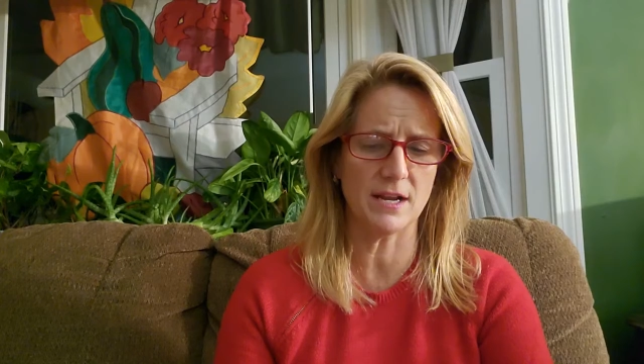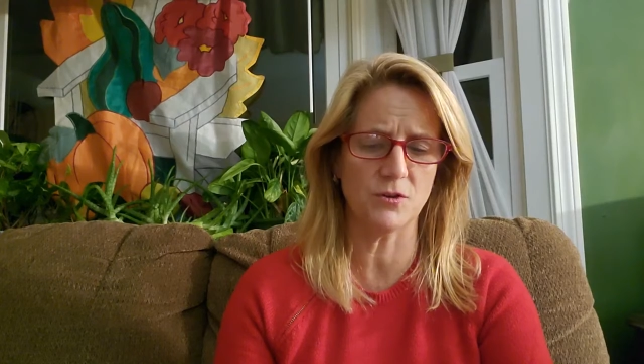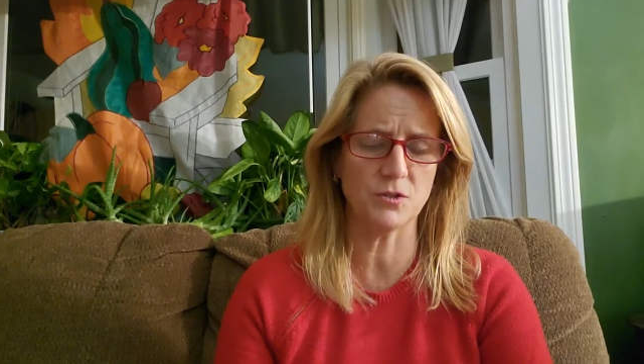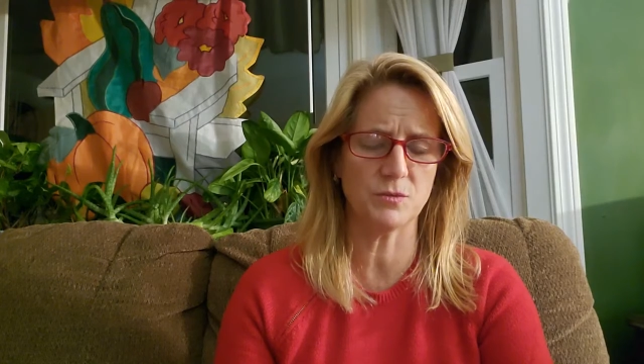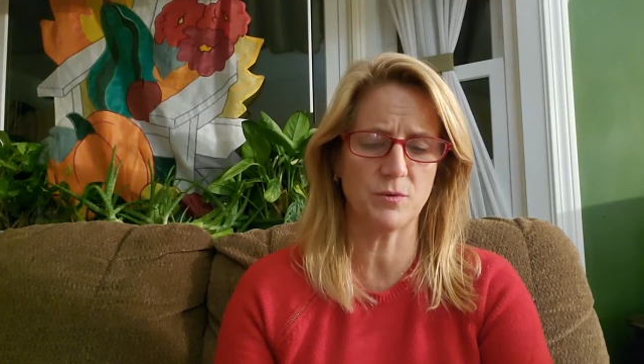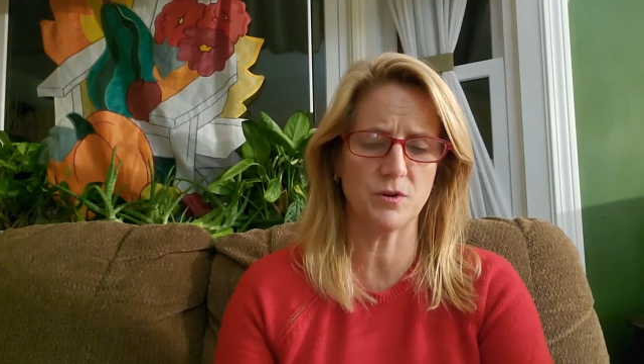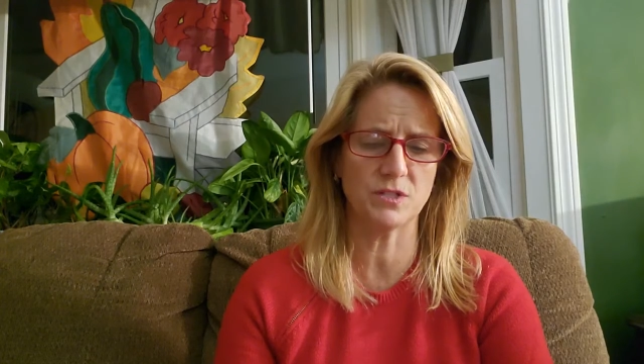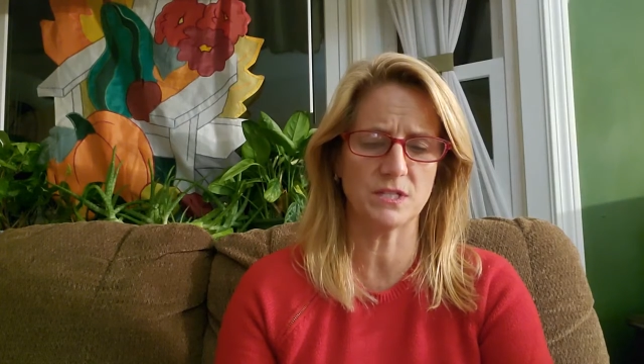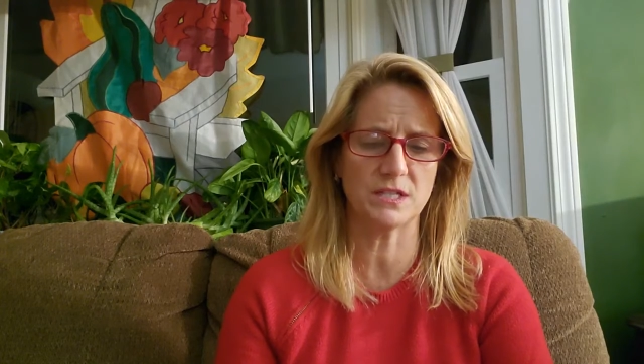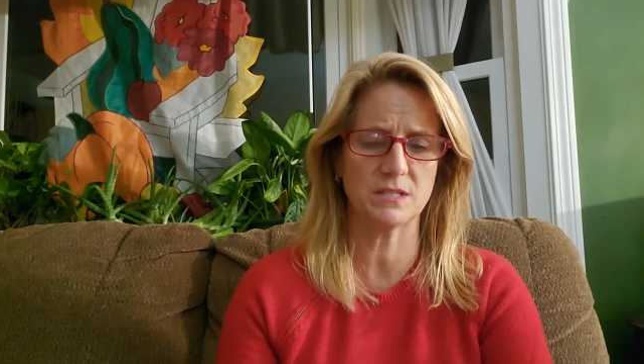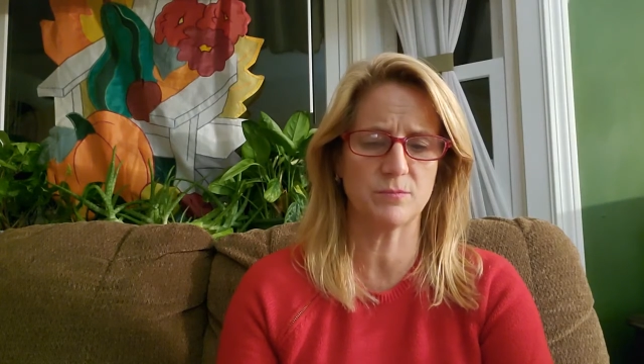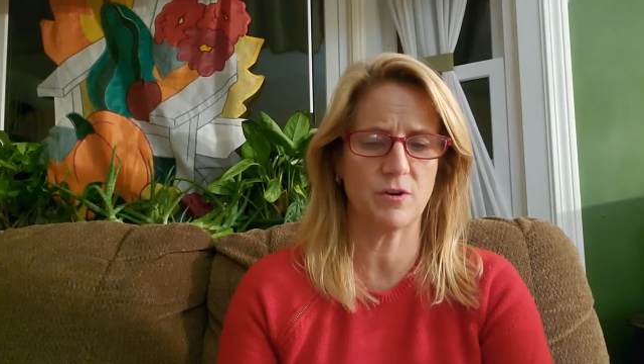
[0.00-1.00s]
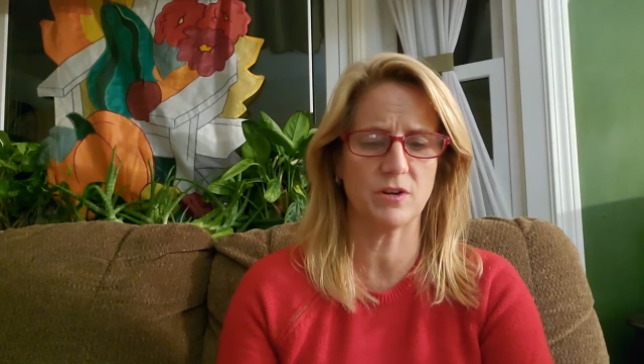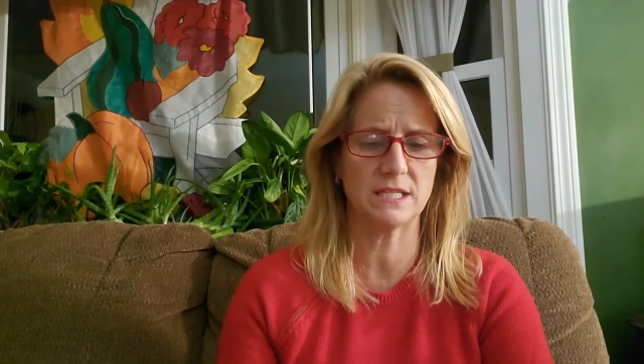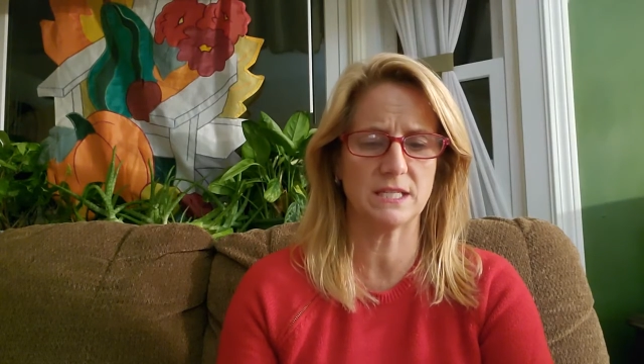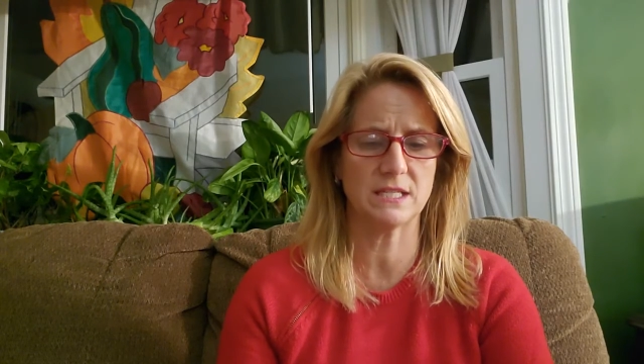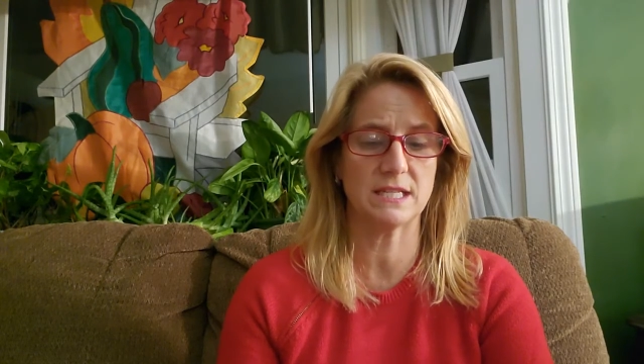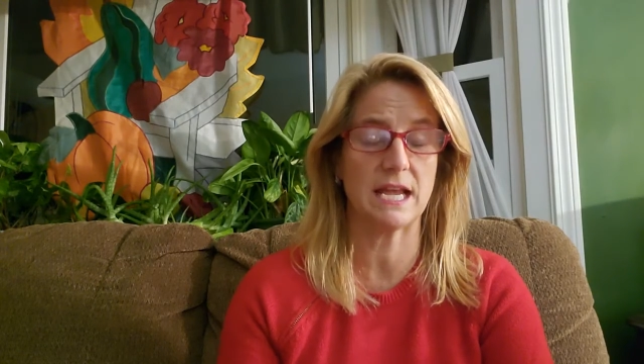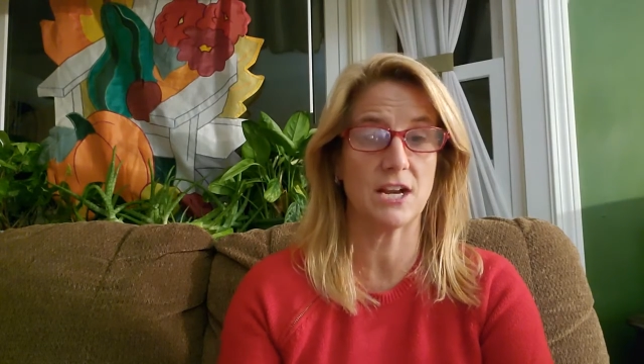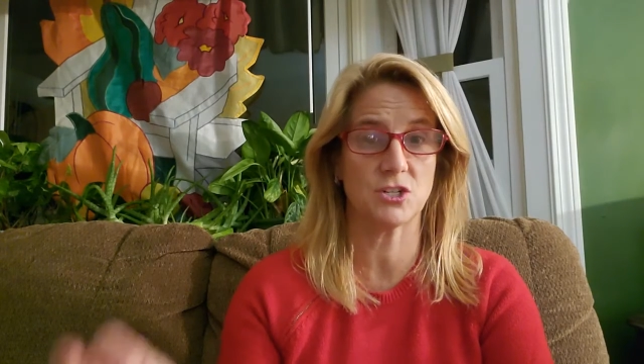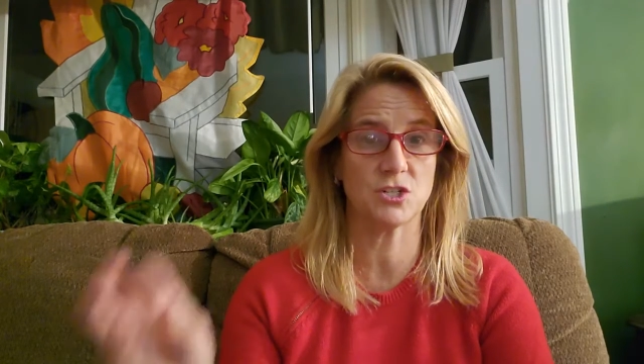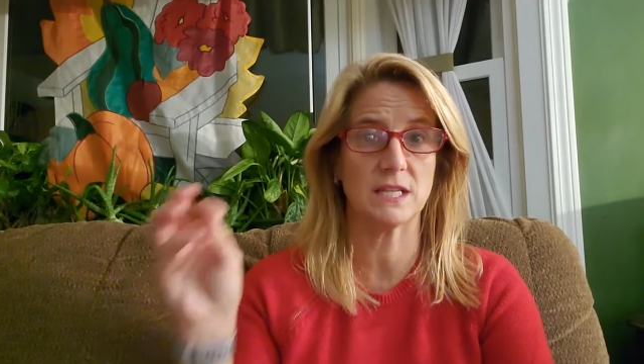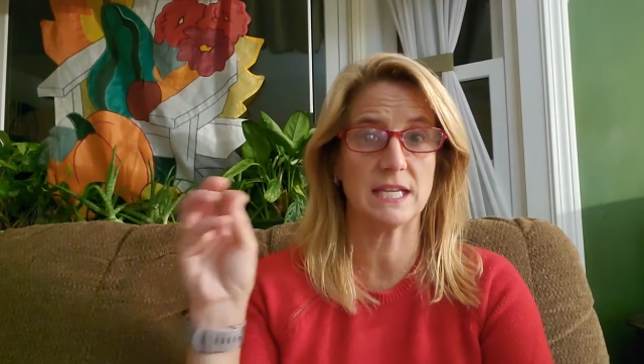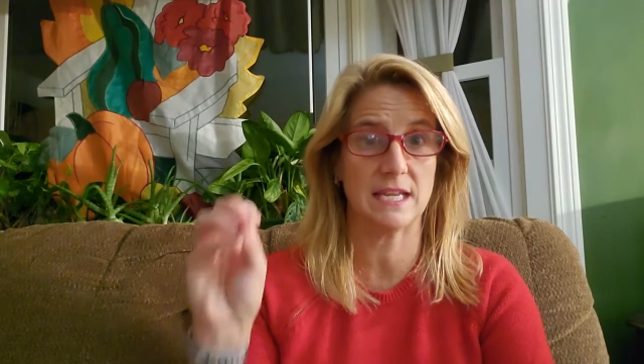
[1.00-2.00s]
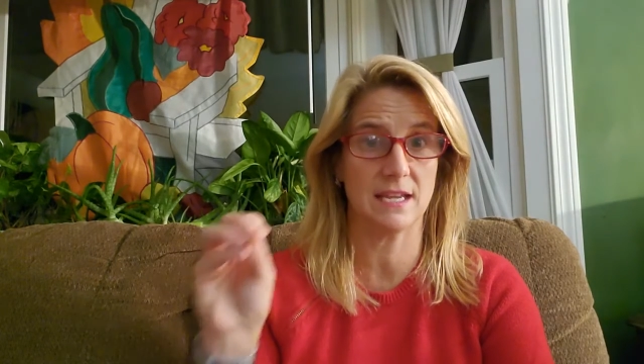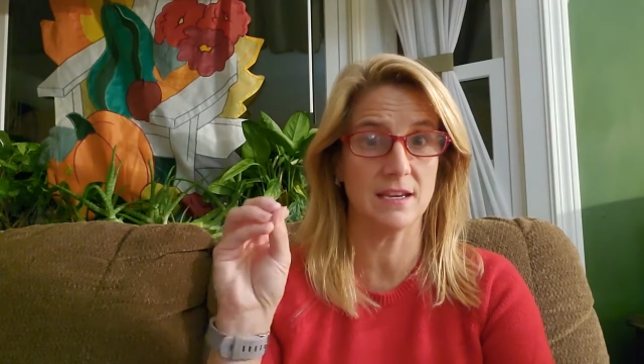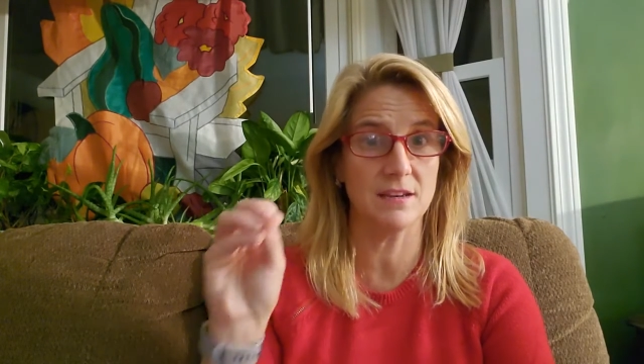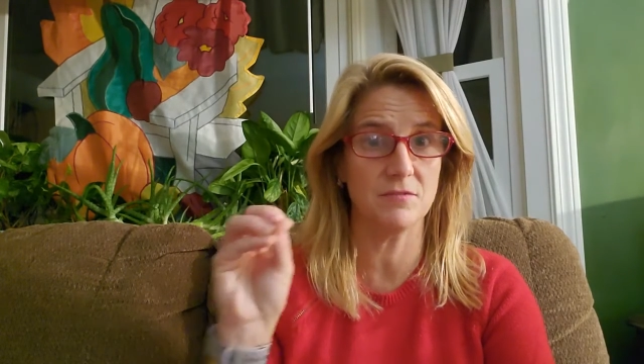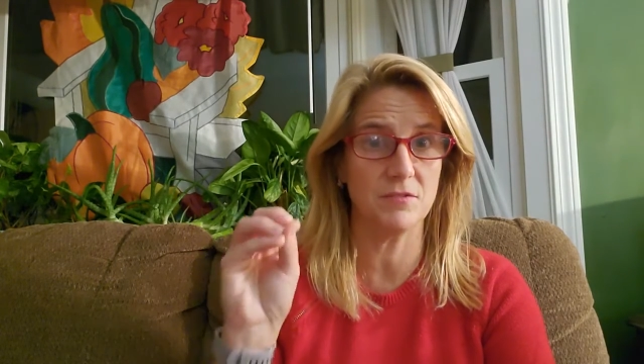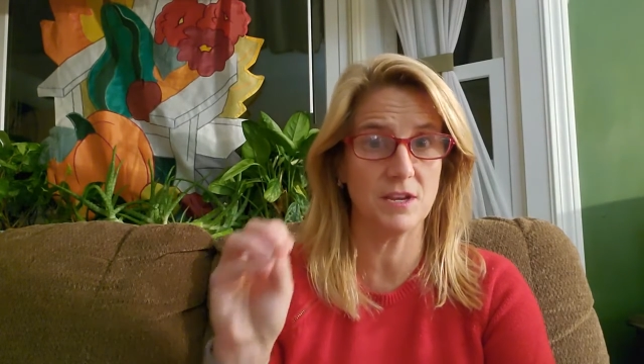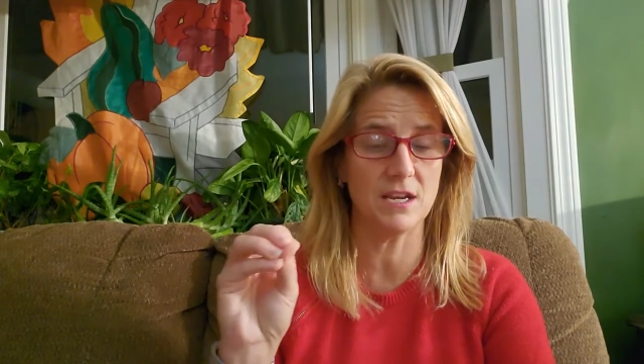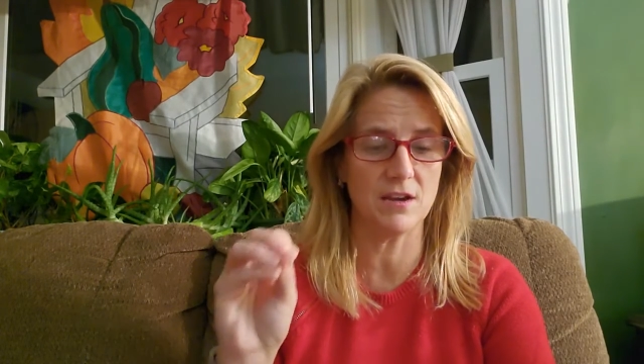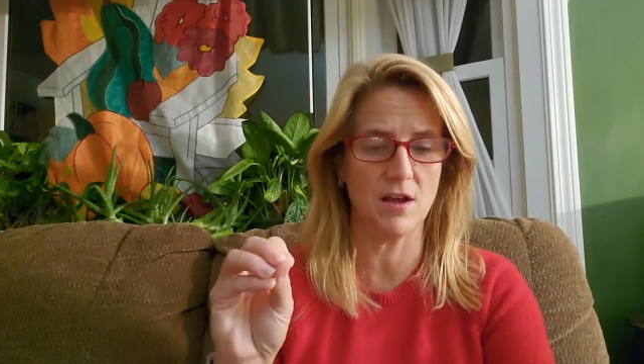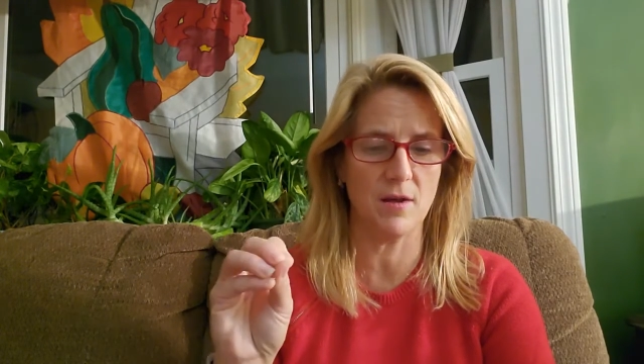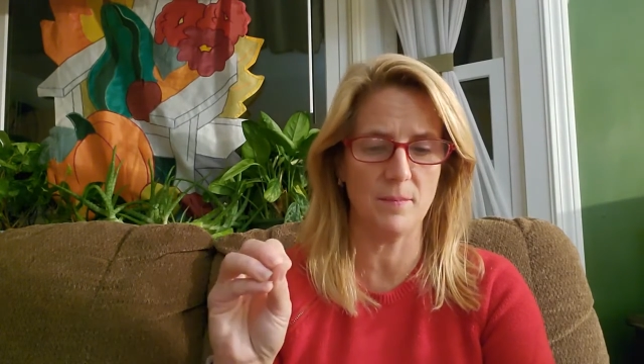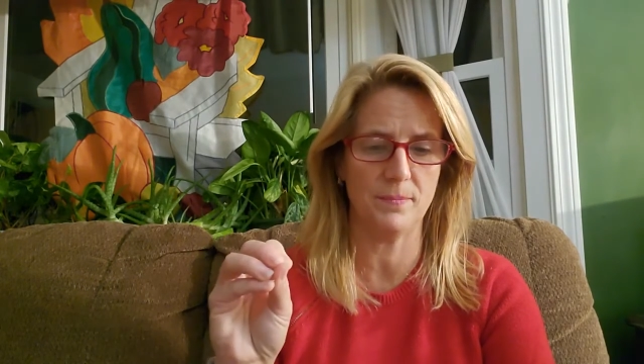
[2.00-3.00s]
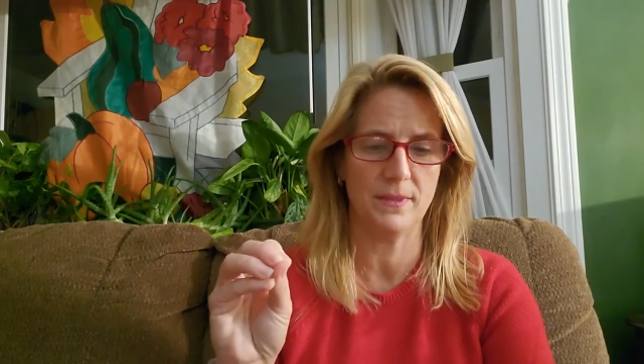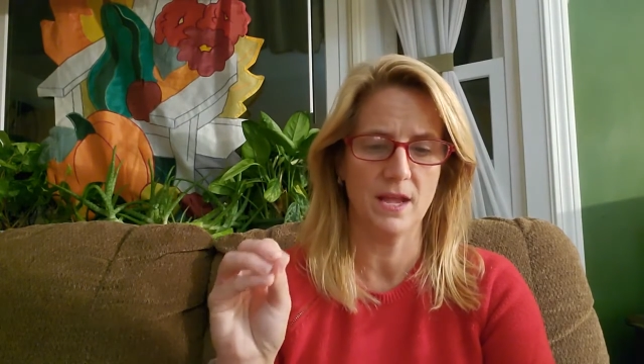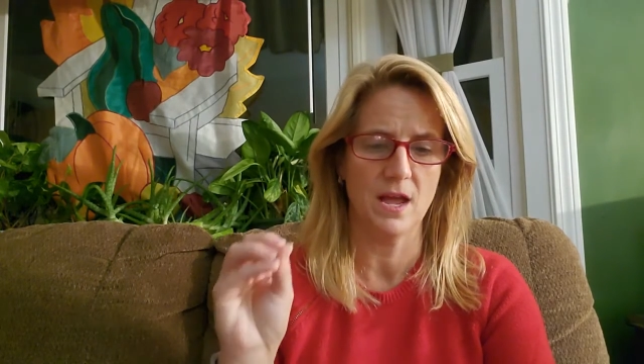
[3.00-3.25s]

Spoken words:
Ellsberg's experiences actually in Vietnam,